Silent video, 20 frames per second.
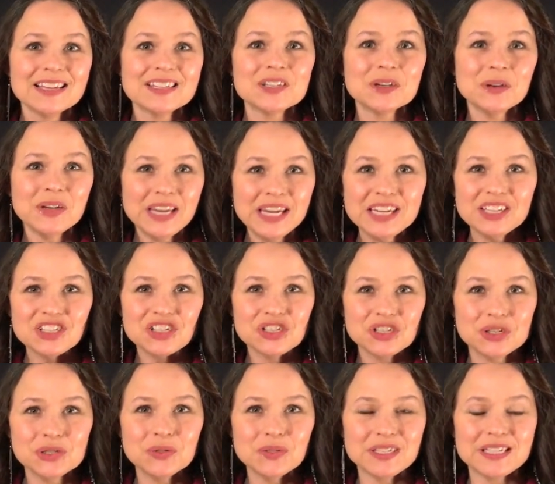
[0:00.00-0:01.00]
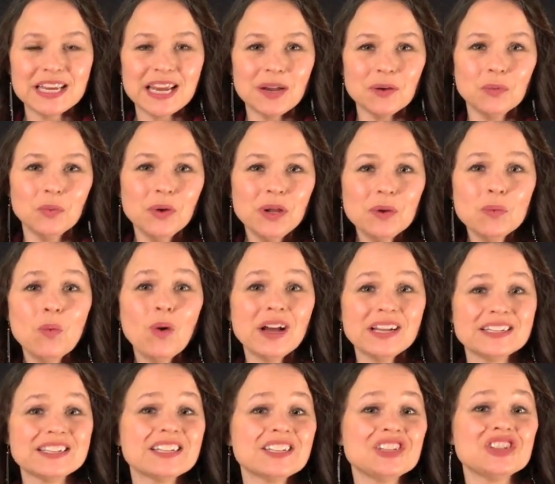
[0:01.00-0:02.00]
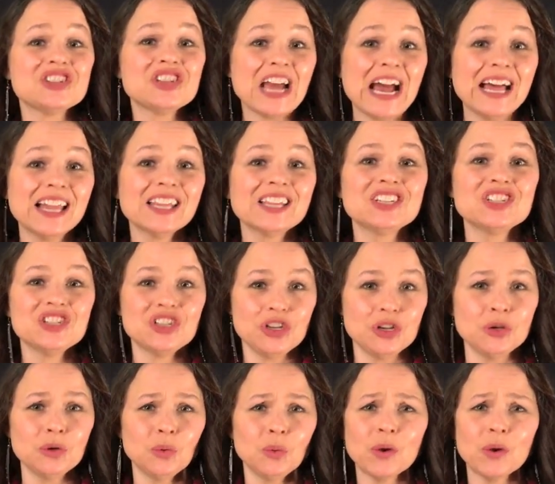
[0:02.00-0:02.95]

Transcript: So each Tuesday, we want to challenge you,